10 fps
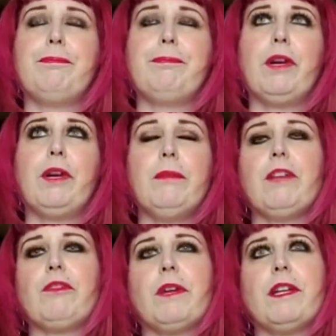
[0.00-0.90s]
pretty
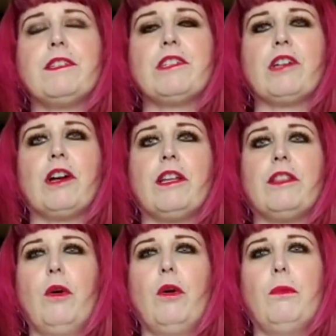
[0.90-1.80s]
much when I started
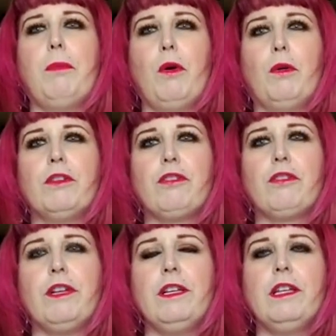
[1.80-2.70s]
the whole
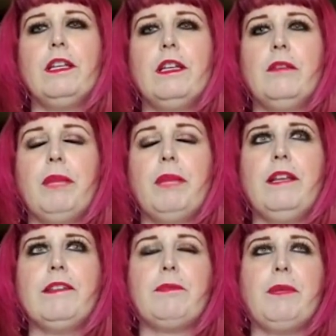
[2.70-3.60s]
poetry
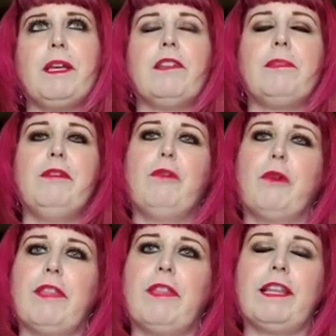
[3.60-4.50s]
piece, because
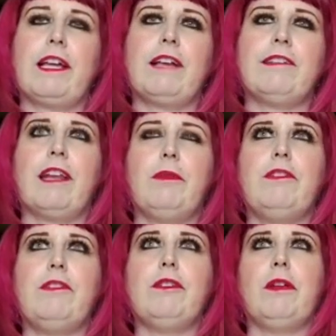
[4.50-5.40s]
before that, like I said, I
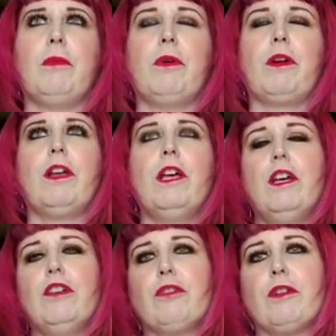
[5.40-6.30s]
was doing more
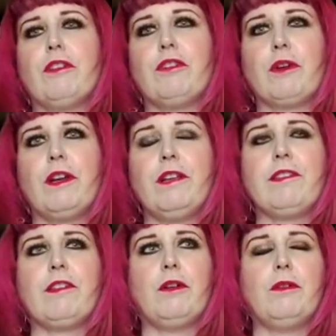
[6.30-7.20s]
short stories.
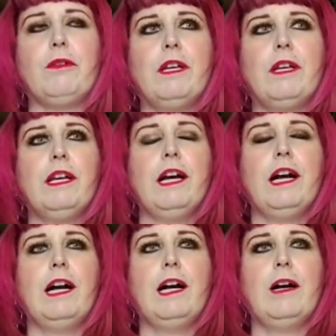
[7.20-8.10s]
So
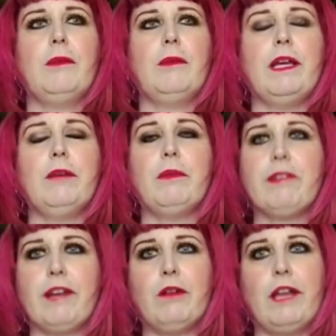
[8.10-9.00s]
it was
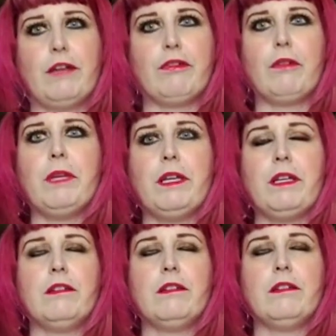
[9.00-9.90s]
an outlet for
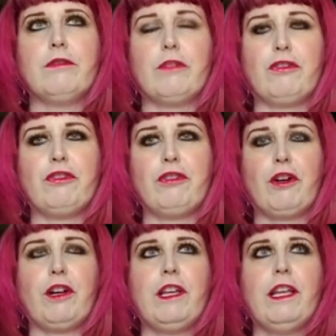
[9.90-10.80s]
me, for
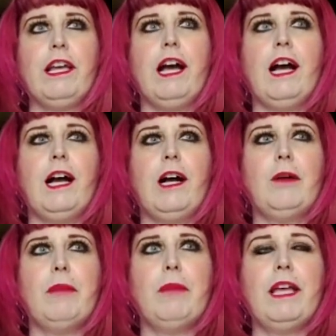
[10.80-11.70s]
sure.
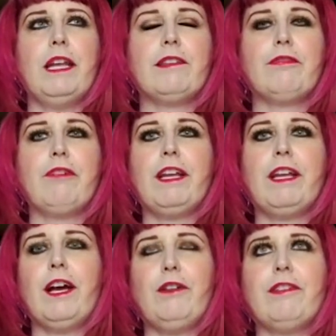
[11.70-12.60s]
And it's funny
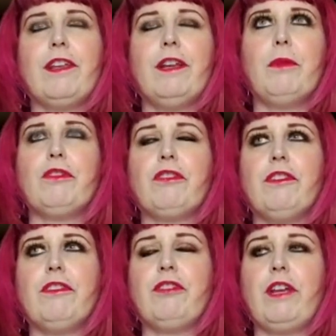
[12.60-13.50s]
how you said
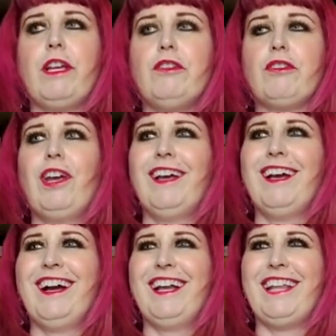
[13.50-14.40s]
emotions change.
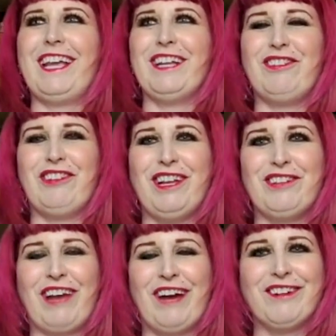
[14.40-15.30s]
They can
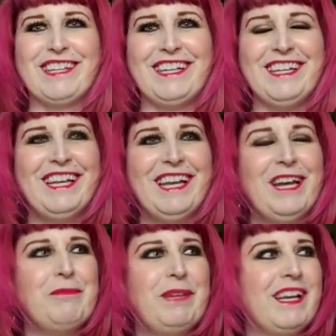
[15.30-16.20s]
change hourly,
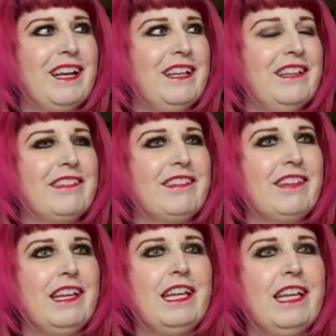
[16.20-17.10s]
because
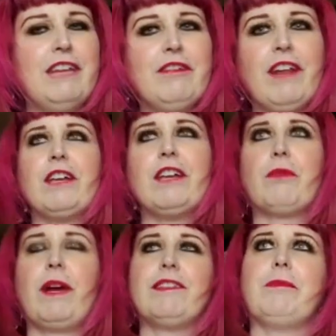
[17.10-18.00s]
even I could
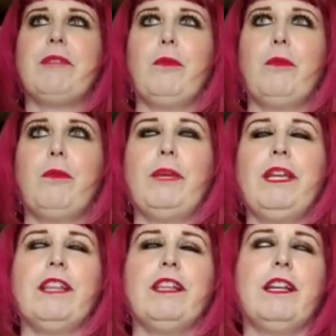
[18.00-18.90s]
write something one
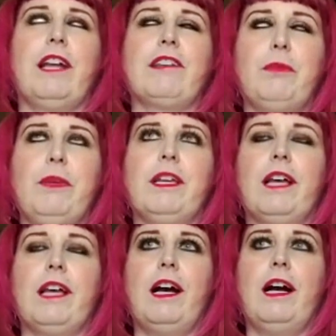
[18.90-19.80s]
week and then the next week
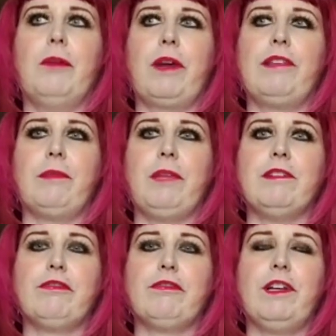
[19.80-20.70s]
write something
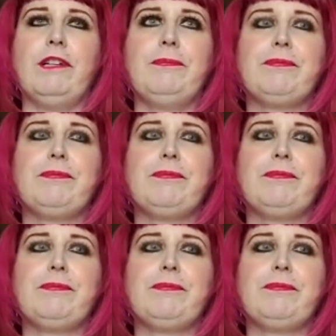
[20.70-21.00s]
different,